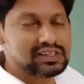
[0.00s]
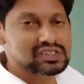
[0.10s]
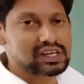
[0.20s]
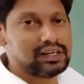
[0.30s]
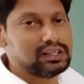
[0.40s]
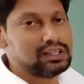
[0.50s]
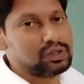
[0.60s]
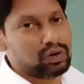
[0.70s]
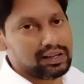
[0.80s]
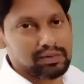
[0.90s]
Inside E.
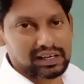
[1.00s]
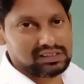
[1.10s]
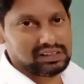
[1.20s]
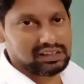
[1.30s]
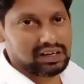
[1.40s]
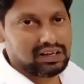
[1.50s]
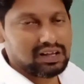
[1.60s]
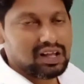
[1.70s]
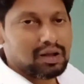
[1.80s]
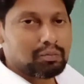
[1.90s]
coli bacteria.
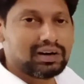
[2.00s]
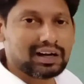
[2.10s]
But